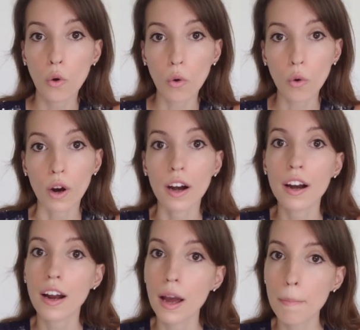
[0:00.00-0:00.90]
or
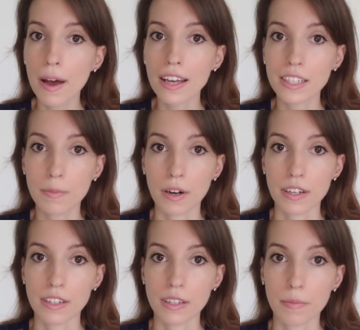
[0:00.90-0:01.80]
a past
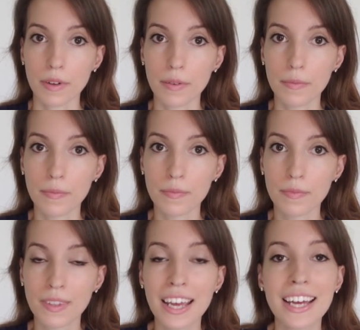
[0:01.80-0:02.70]
participle.
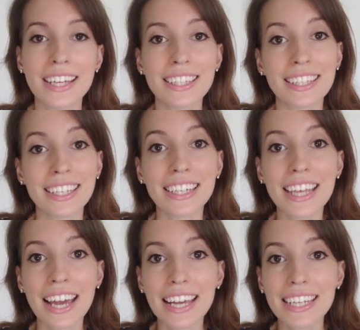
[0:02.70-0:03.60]
Skill
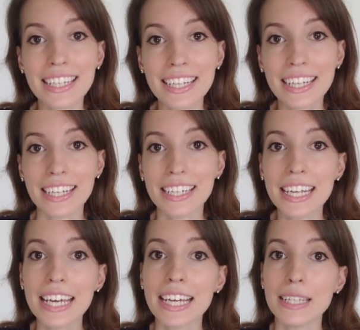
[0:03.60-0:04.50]
18
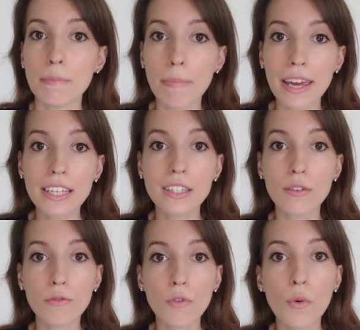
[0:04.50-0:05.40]
is base
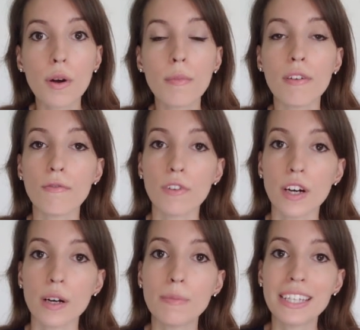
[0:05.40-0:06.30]
form
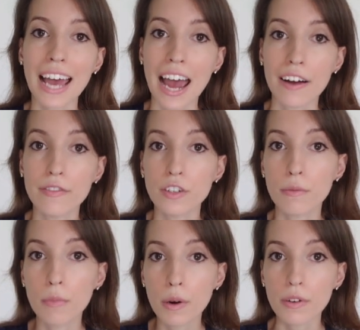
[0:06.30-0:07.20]
verbs after
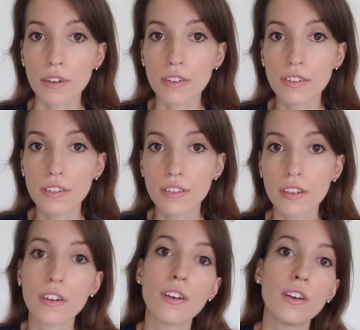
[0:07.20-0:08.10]
modals.
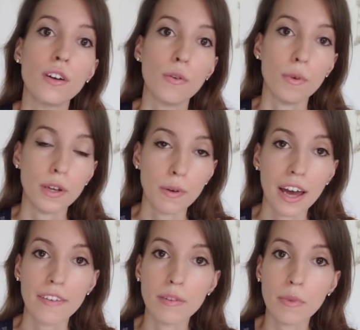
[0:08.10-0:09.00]
When you
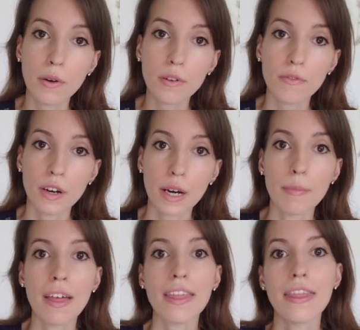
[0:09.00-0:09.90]
have a modal verb,
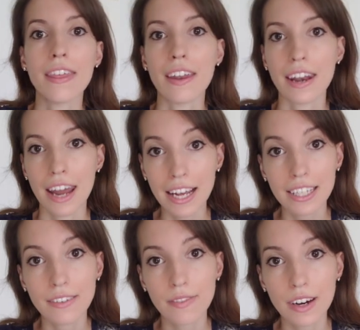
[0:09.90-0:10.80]
the
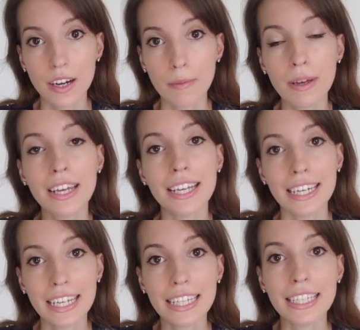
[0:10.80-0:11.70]
next verb
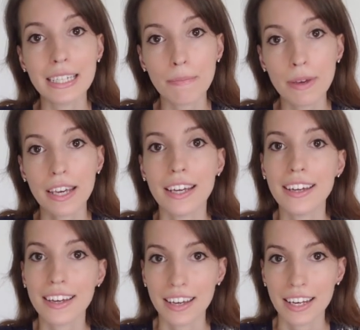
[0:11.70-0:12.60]
needs to be
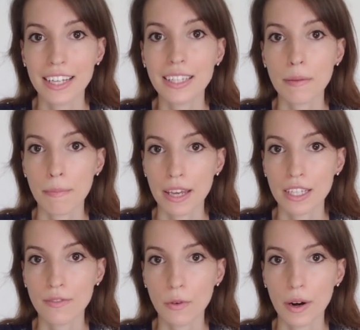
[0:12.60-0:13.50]
in its
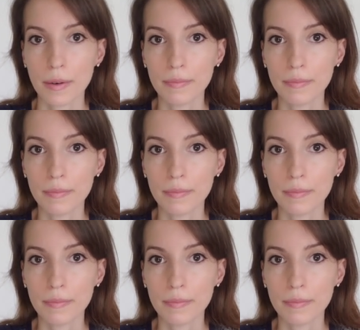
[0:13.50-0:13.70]
base form.